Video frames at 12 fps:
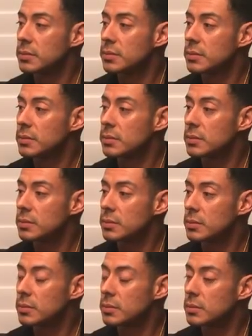
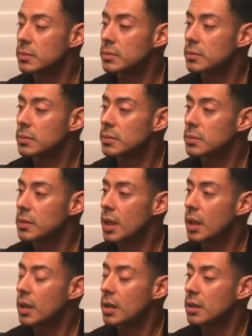
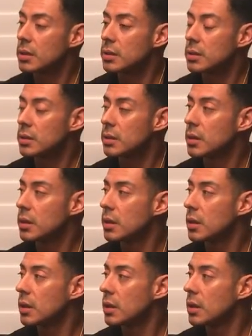
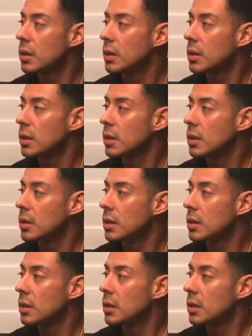
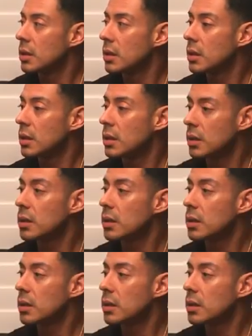No words are spoken by the person on screen.